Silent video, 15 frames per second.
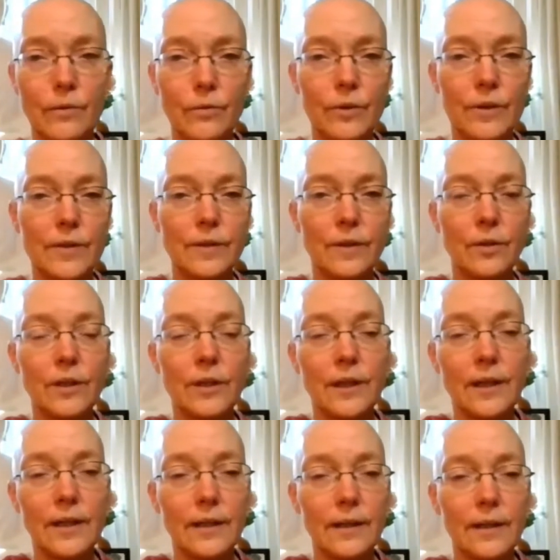through this area,
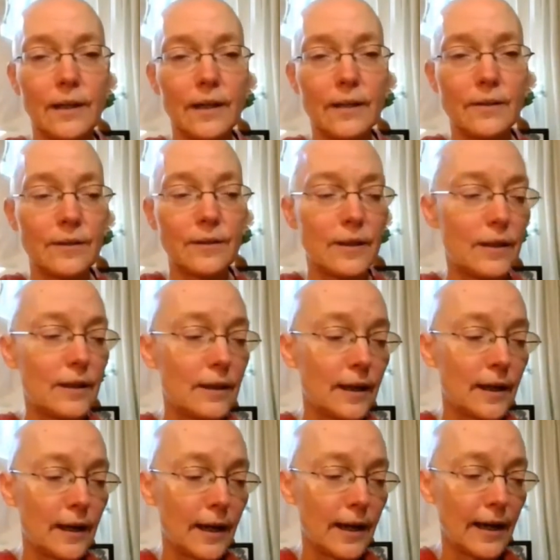and I
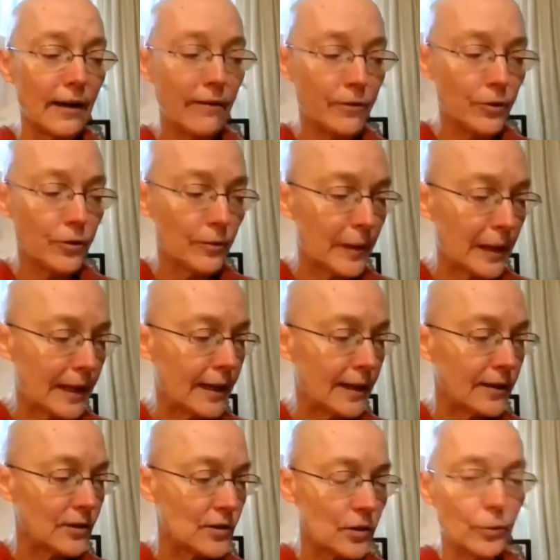see after my
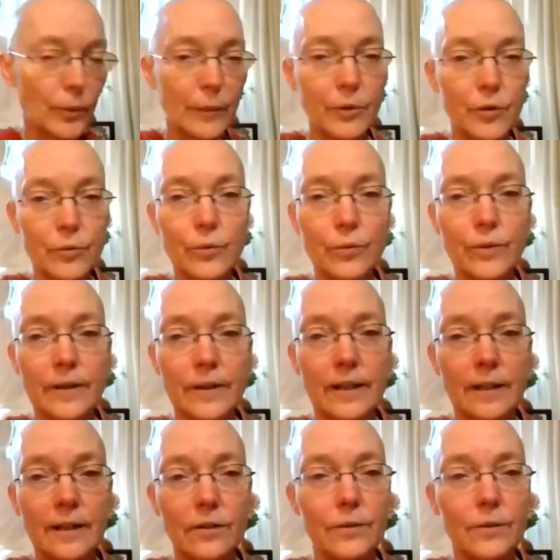hand is swept through that
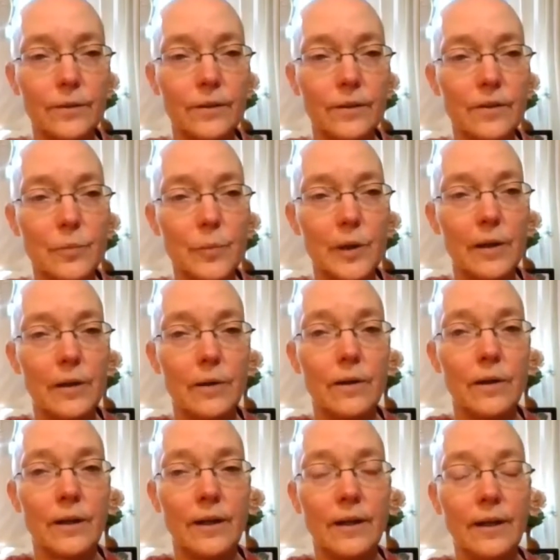I killed a
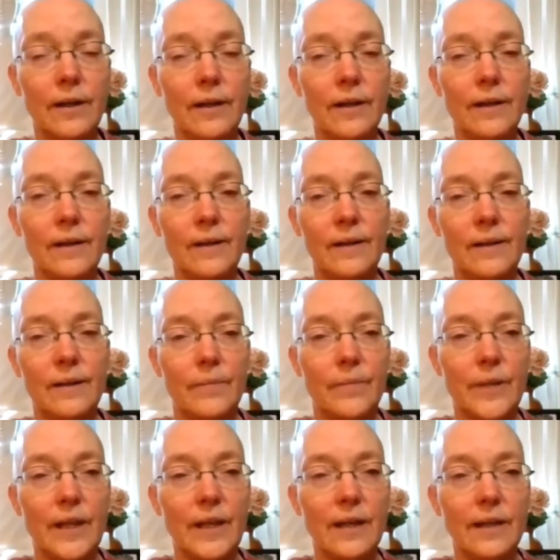spider.
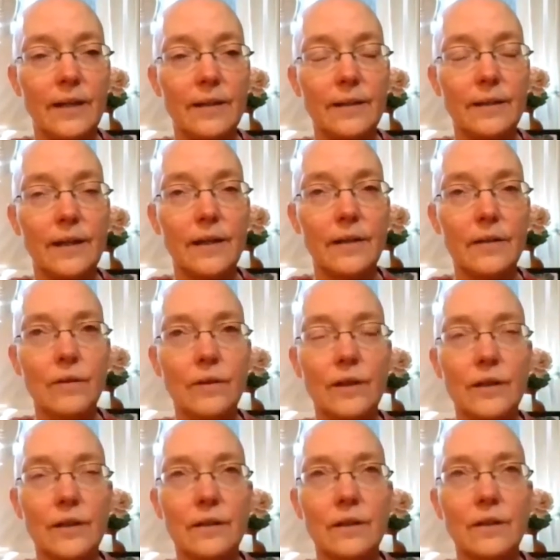And I
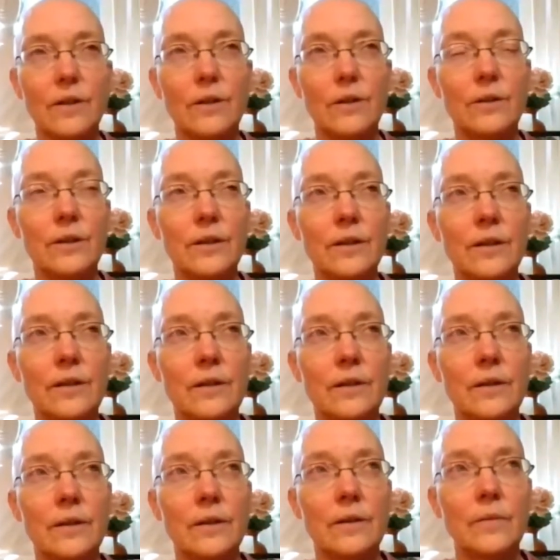thought, oh,
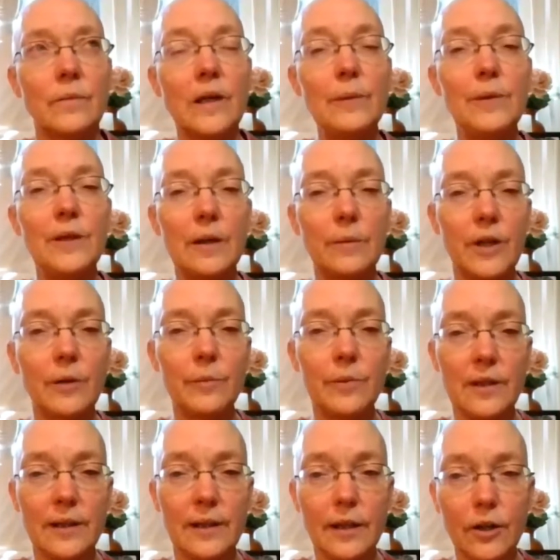maybe I'm not
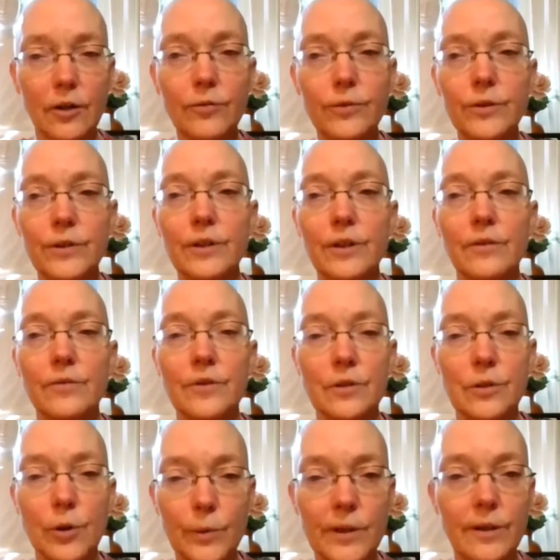being careful enough,
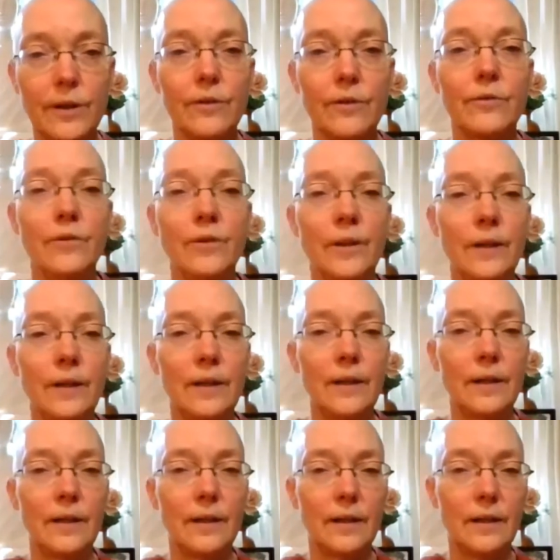slow
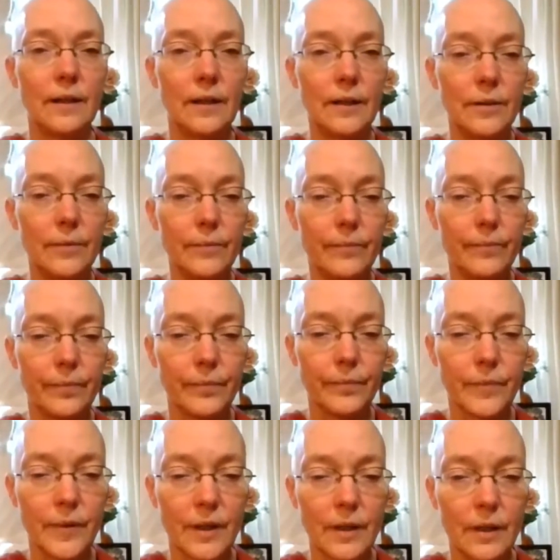enough,
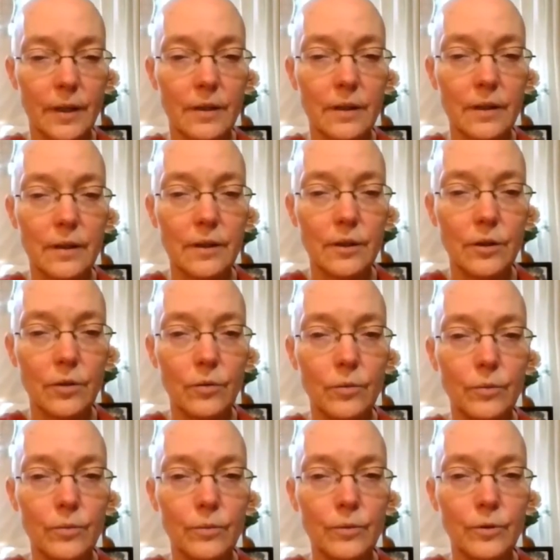you
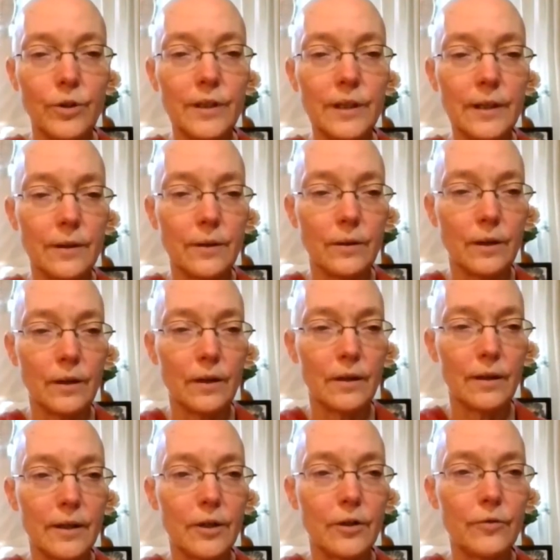know, looking
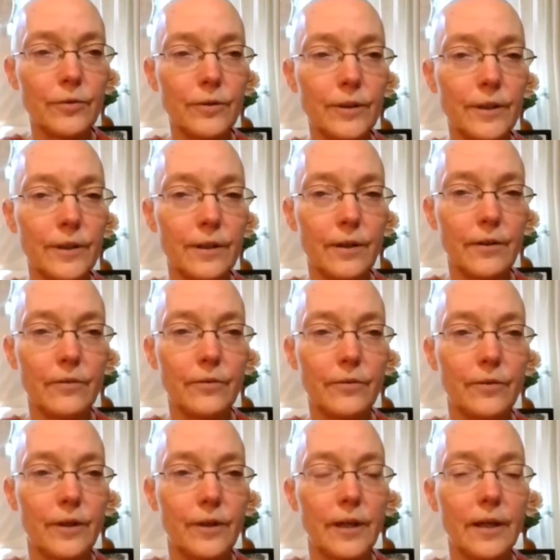carefully enough.
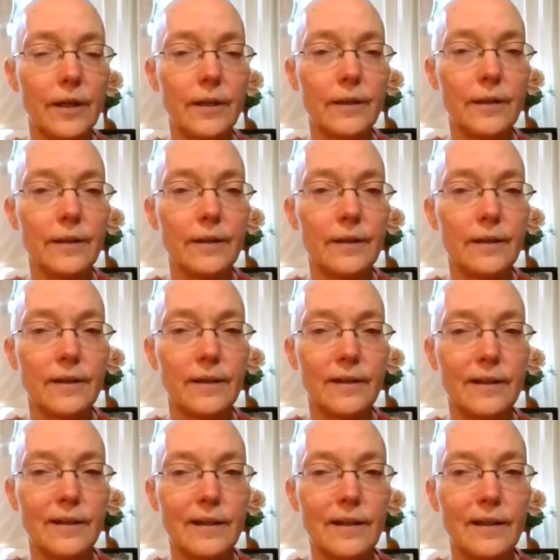And
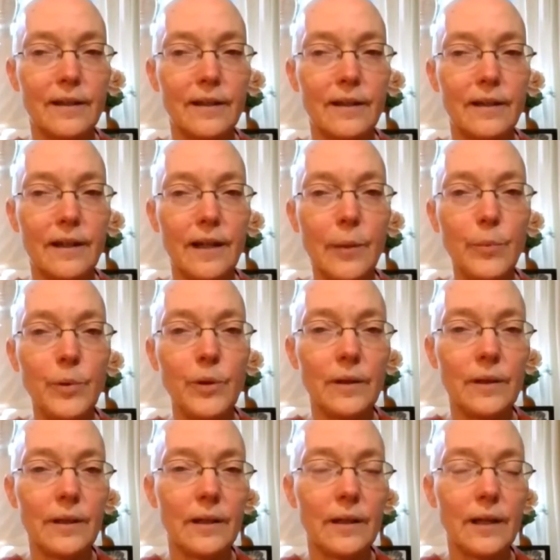it
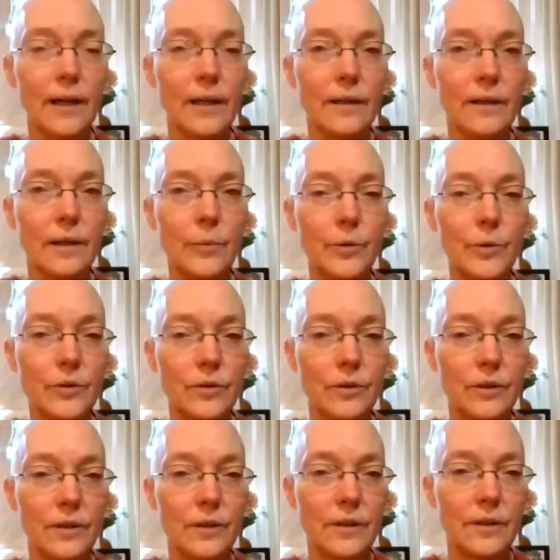happened that I had an
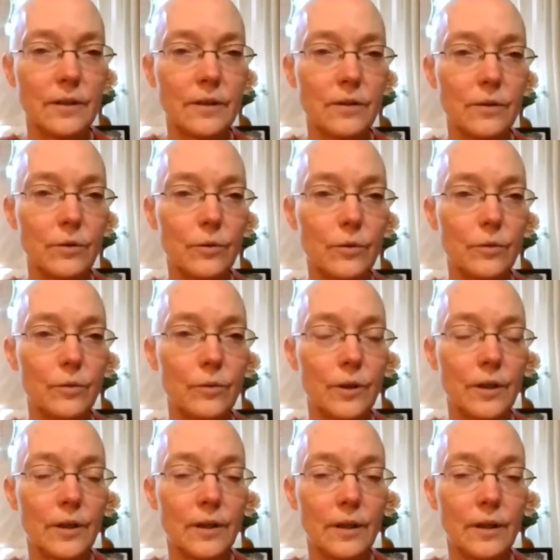opportunity to